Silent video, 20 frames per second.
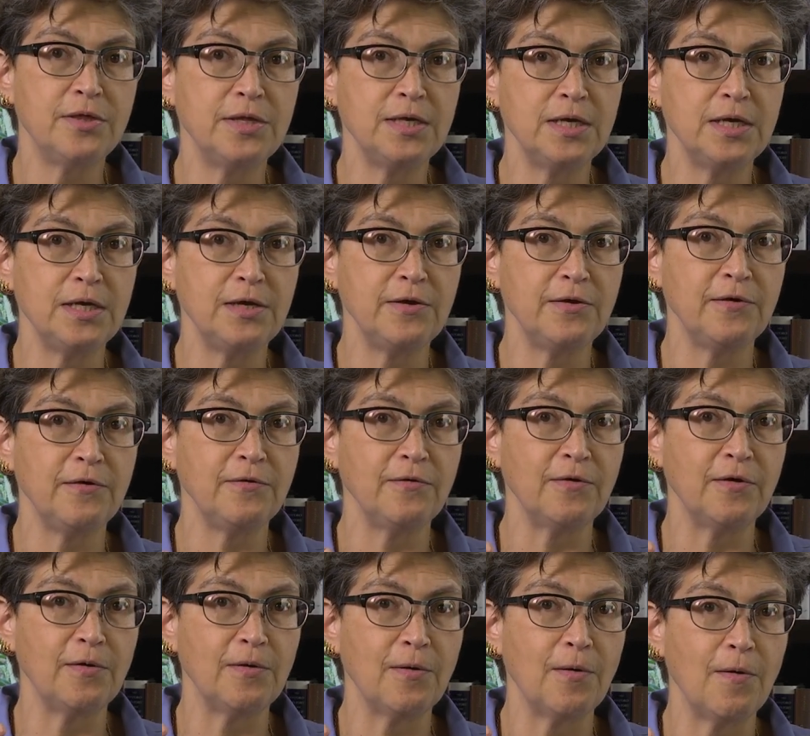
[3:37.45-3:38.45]
the
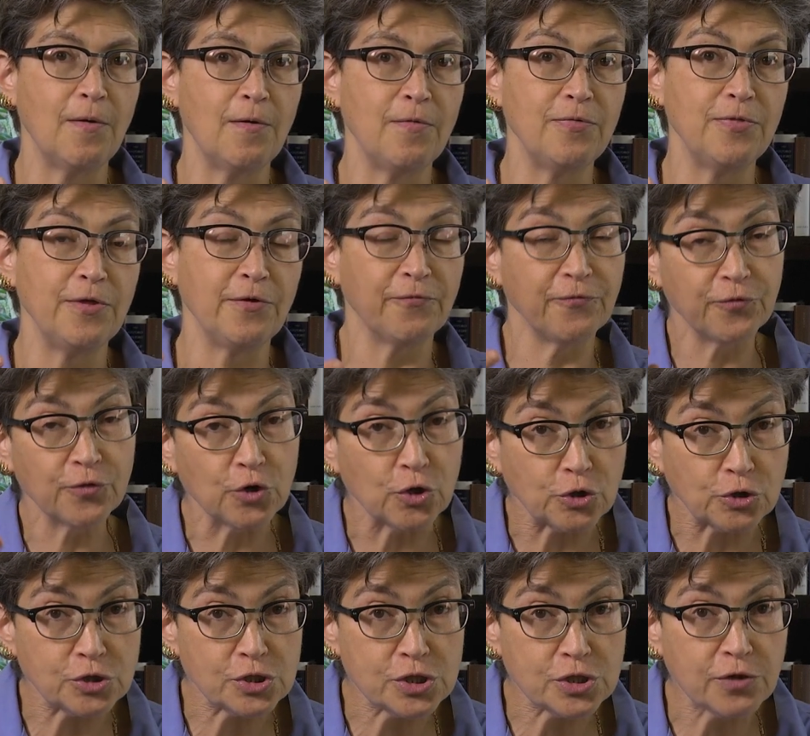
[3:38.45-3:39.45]
the
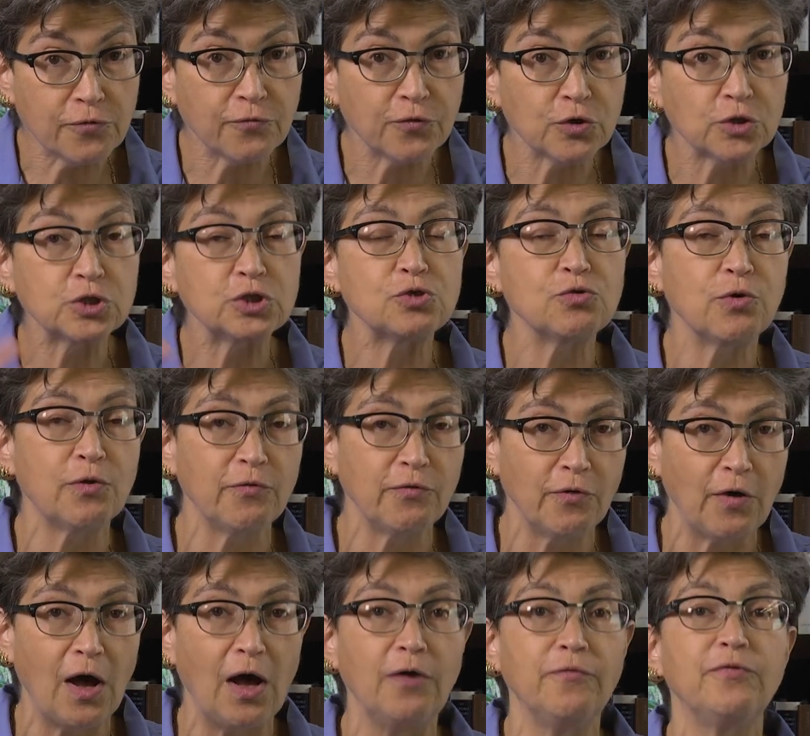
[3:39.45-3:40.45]
first, the first to
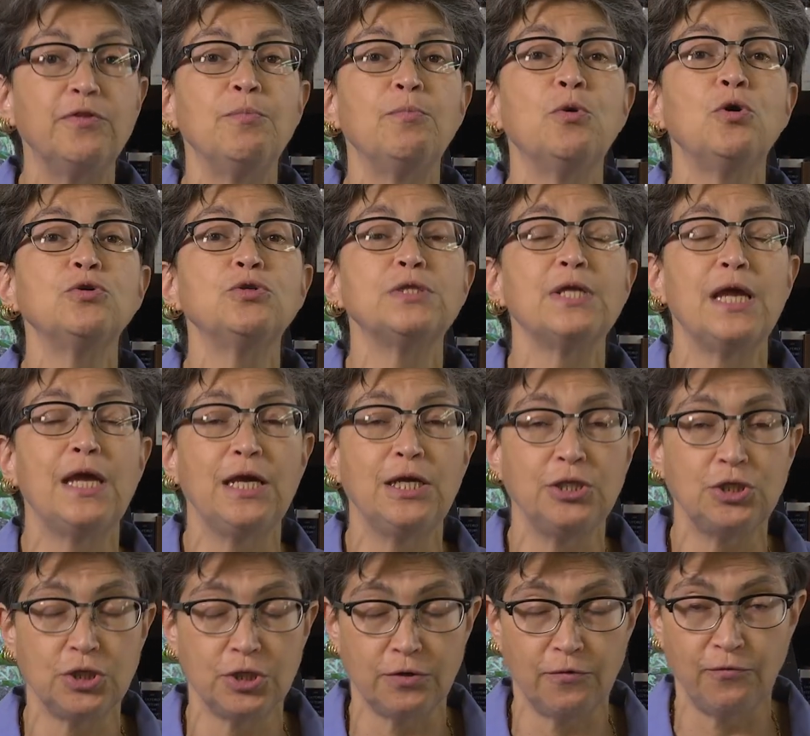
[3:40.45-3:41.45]
evolve, the most
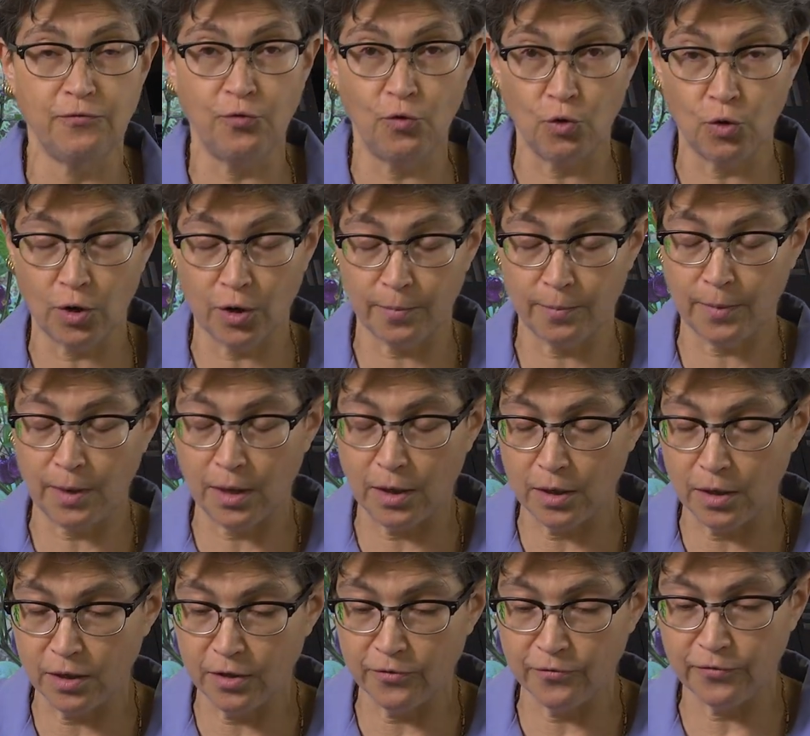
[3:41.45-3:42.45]
ancient form
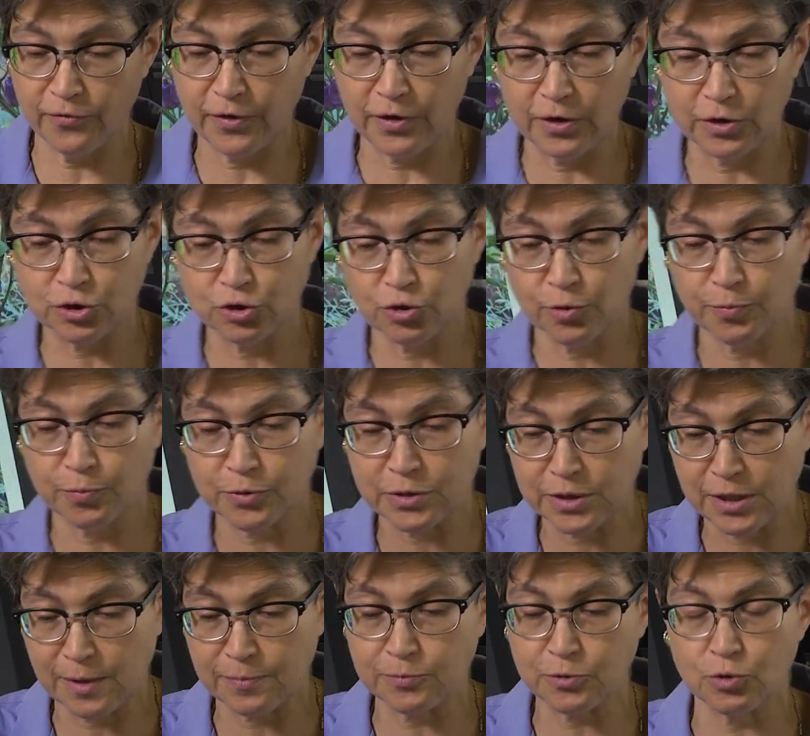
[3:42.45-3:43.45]
of a TRP
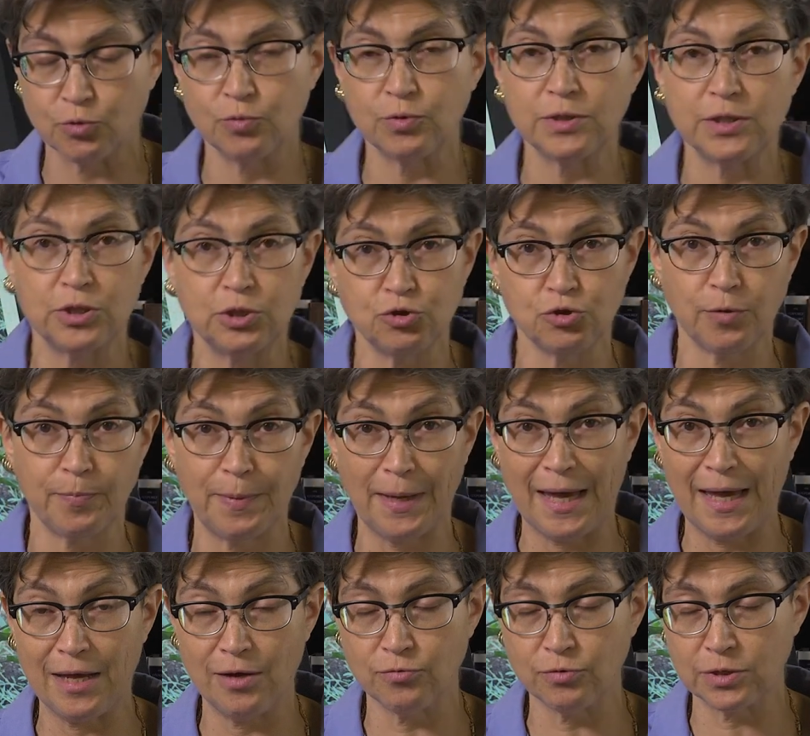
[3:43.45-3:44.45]
receptor was a
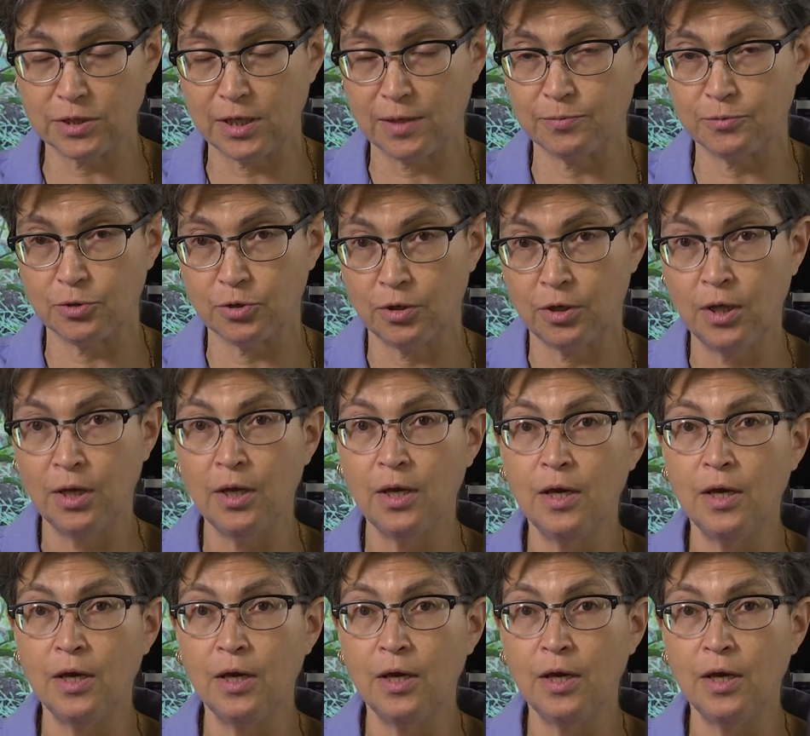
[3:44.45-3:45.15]
TRPA receptor.